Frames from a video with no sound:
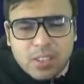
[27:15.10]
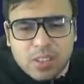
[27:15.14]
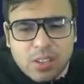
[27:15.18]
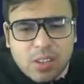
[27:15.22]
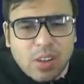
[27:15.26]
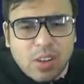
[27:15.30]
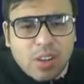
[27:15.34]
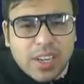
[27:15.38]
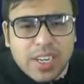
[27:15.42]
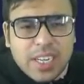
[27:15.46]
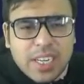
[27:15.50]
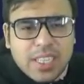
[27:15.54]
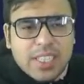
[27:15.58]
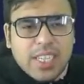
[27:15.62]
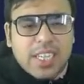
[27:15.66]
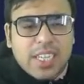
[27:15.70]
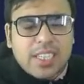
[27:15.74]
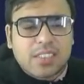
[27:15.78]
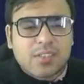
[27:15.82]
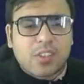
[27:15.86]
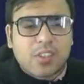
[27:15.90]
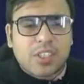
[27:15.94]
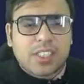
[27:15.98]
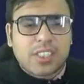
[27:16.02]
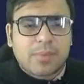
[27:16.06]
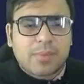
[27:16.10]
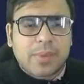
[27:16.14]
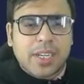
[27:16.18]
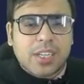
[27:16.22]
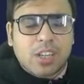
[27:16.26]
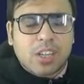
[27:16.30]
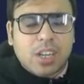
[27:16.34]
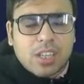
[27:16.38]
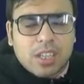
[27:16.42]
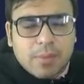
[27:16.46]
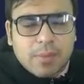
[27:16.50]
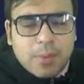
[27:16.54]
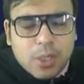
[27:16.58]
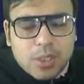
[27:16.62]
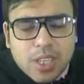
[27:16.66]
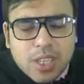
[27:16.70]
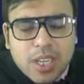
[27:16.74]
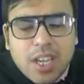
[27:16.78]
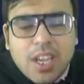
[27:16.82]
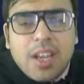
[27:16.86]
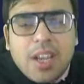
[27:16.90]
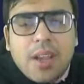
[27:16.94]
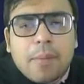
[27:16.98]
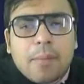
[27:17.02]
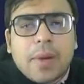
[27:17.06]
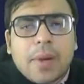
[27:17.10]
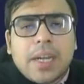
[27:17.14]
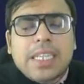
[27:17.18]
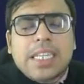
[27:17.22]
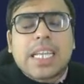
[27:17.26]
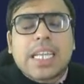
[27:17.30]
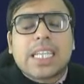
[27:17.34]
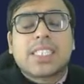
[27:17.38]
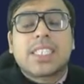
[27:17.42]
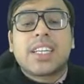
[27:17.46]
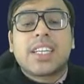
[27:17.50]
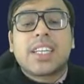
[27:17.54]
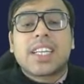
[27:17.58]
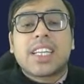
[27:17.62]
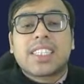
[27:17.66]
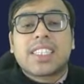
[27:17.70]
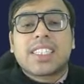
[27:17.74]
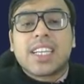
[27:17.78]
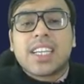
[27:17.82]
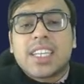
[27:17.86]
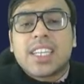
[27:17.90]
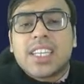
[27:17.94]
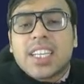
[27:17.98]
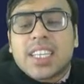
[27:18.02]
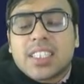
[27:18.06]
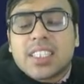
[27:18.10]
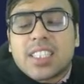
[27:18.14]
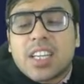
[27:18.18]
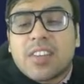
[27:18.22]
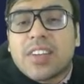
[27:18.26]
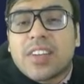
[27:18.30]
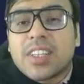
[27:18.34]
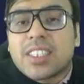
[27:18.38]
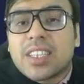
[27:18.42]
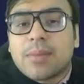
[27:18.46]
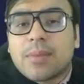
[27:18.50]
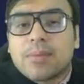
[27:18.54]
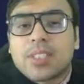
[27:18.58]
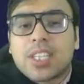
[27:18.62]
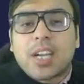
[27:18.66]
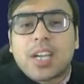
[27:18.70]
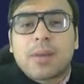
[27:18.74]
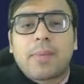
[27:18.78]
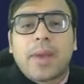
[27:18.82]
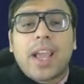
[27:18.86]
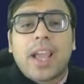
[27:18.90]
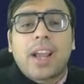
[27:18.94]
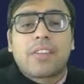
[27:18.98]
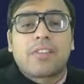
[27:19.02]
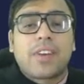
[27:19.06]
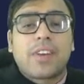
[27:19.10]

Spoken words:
law, and that is what is being talked about. But yes, in recent years, there were some setbacks.